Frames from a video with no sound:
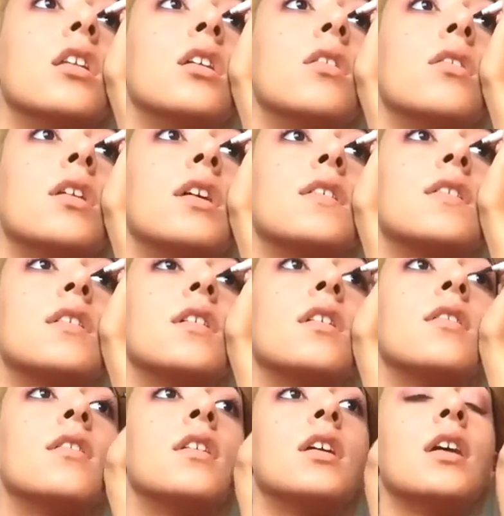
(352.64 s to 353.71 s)
the rest
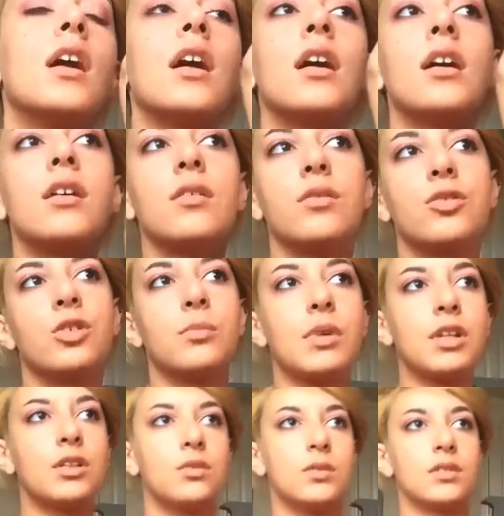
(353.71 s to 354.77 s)
of the eye, which I
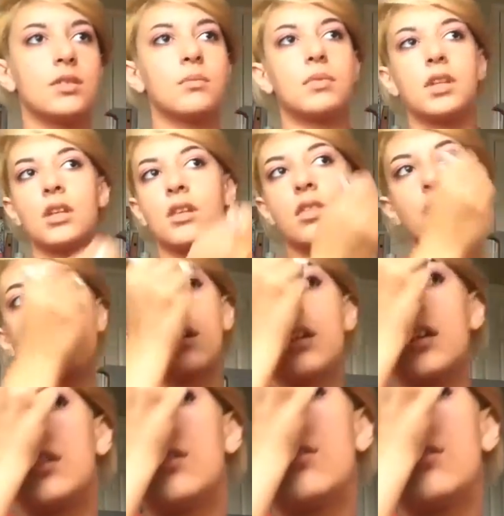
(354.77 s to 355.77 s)
might do with something thicker, I